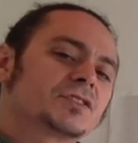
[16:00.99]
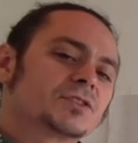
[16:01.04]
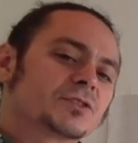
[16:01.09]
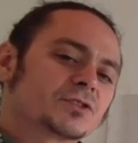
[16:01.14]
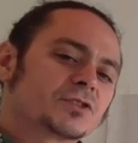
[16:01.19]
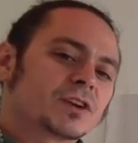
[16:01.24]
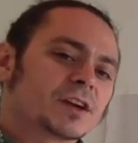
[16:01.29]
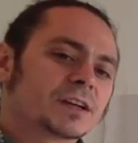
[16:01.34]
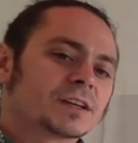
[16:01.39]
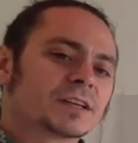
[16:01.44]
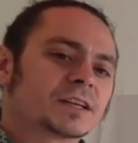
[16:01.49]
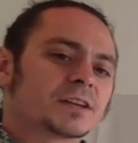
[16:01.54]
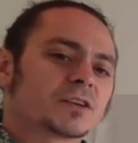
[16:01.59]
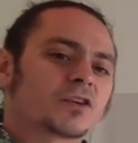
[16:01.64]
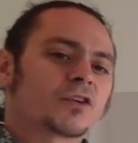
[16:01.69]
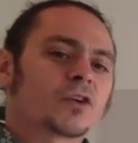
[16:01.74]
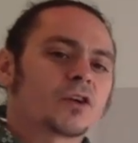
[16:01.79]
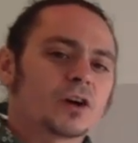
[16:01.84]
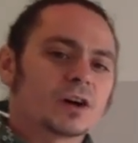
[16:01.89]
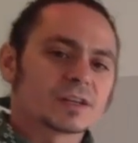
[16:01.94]
you're trying to get
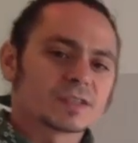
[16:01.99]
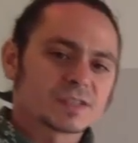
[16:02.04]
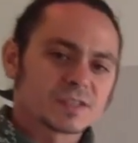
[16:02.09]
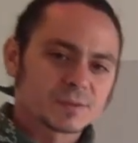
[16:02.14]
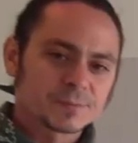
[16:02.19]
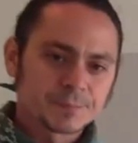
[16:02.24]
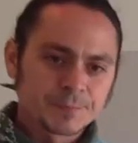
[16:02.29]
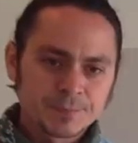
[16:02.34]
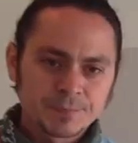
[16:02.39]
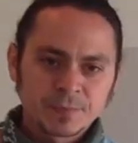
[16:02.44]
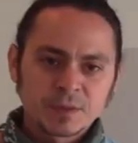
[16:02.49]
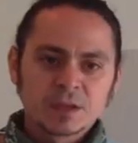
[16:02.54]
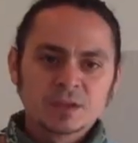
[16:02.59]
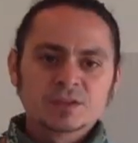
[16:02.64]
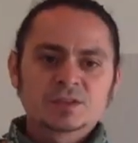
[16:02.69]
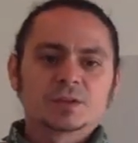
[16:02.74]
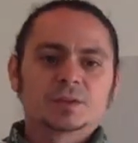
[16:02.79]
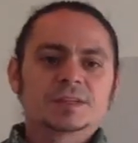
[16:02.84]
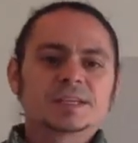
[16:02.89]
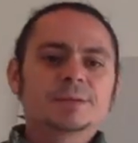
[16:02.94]
across.
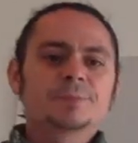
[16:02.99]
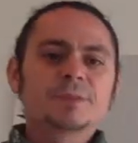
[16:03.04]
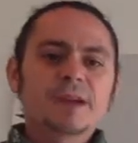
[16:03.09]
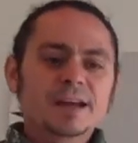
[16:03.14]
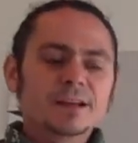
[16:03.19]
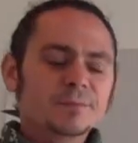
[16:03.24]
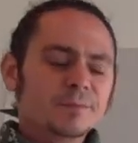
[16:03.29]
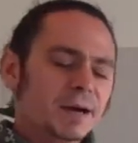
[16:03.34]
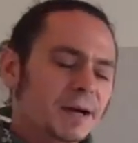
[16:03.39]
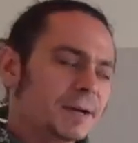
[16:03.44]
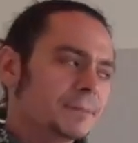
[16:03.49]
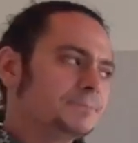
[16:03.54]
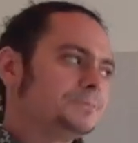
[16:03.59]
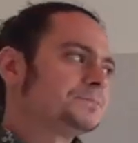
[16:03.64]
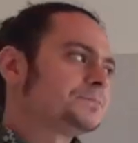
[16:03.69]
So keep that in mind.